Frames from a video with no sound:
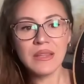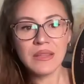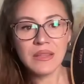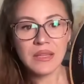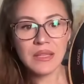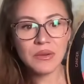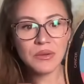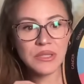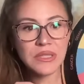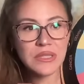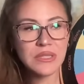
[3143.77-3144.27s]

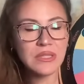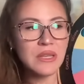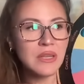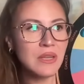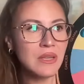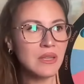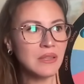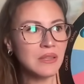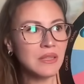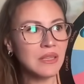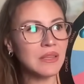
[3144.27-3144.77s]
There was
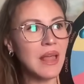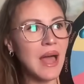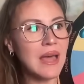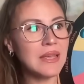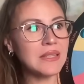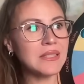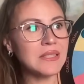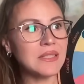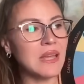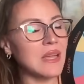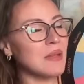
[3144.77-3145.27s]
the
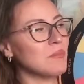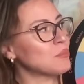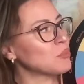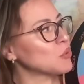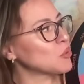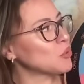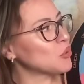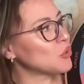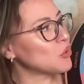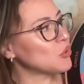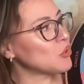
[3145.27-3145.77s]
last time
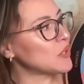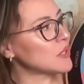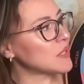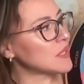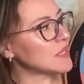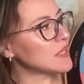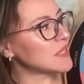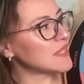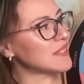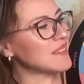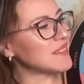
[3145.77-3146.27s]
Pluto,
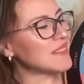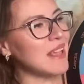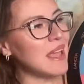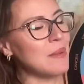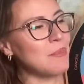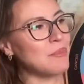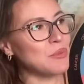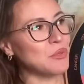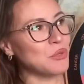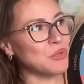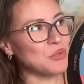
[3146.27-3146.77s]
Uranus, and
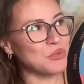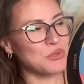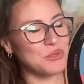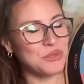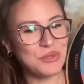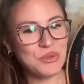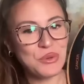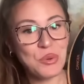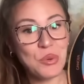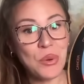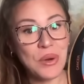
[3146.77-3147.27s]

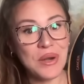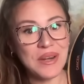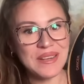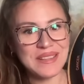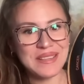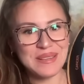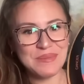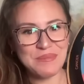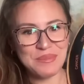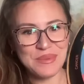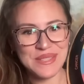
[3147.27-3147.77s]
Neptune were
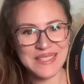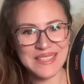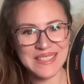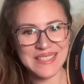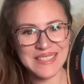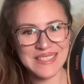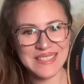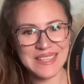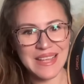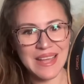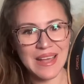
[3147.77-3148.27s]
in a
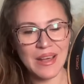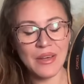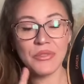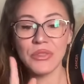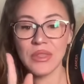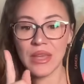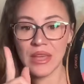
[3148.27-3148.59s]
bisextile.